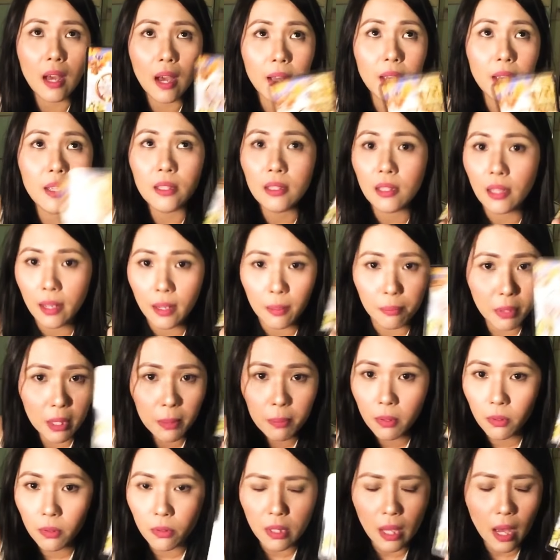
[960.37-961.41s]
eyes, like
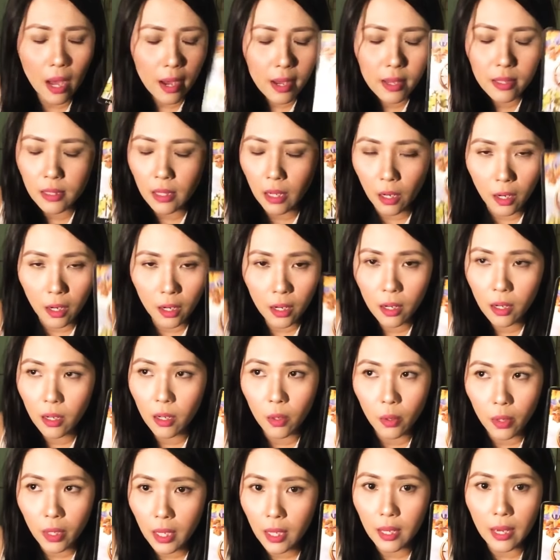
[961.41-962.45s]
people's eyes are
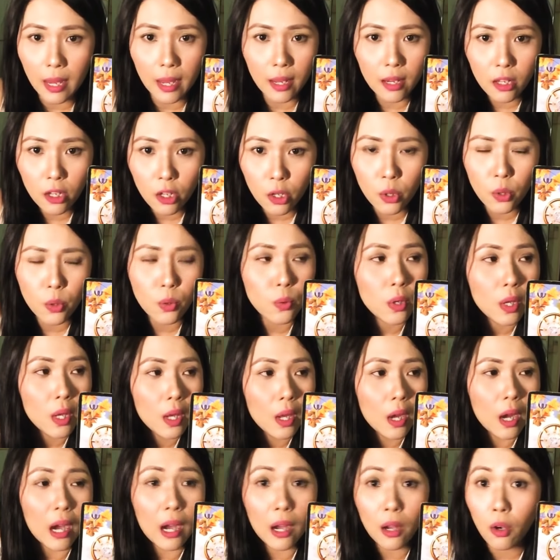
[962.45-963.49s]
looking at you,
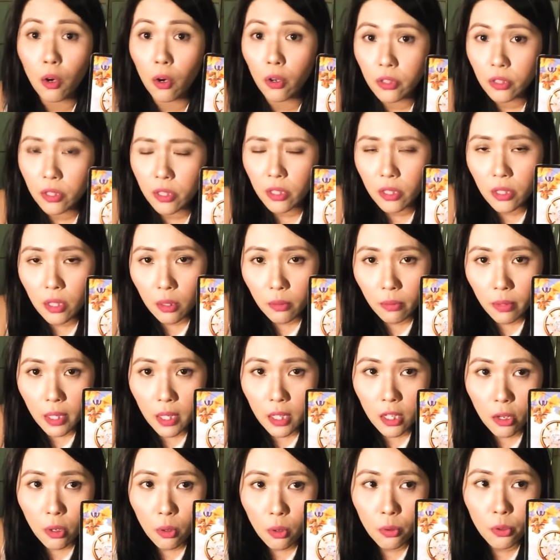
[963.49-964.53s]
are
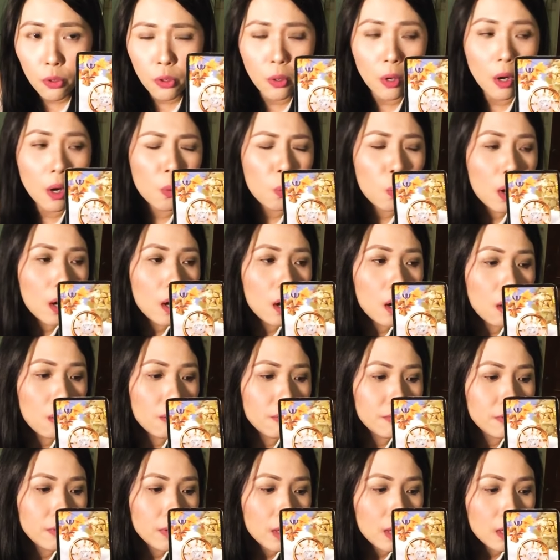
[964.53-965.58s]
considering you. You are one
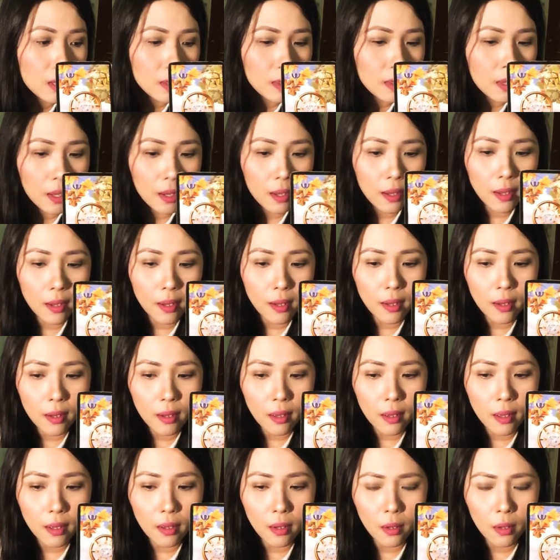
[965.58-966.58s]
of the